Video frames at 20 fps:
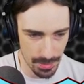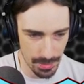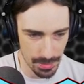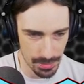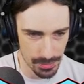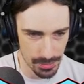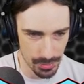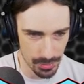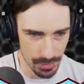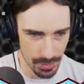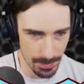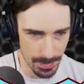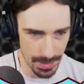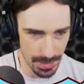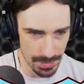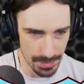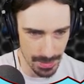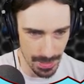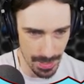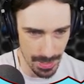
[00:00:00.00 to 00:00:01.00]
is going to be
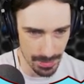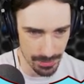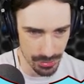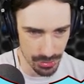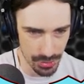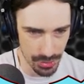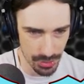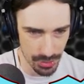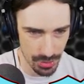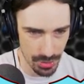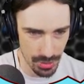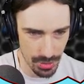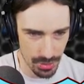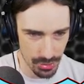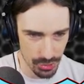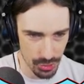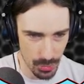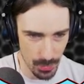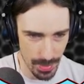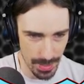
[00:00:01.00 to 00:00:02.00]
attached
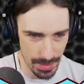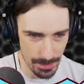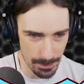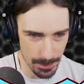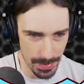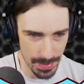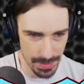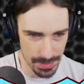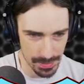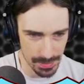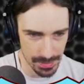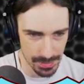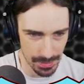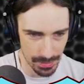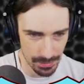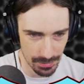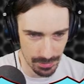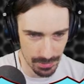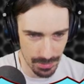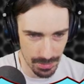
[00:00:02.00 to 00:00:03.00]
to a
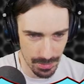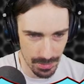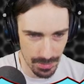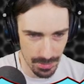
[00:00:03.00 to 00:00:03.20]
piston,